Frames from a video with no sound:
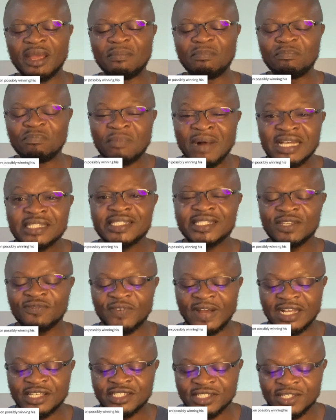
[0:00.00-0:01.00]
a massive
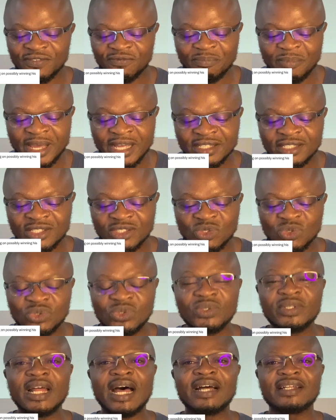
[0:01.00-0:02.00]
achievement to
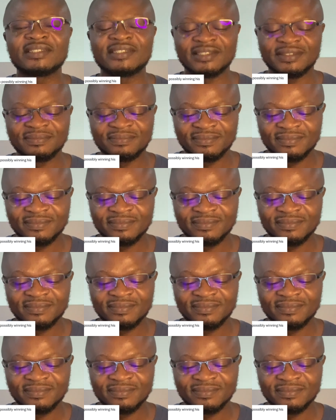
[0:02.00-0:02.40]
do that.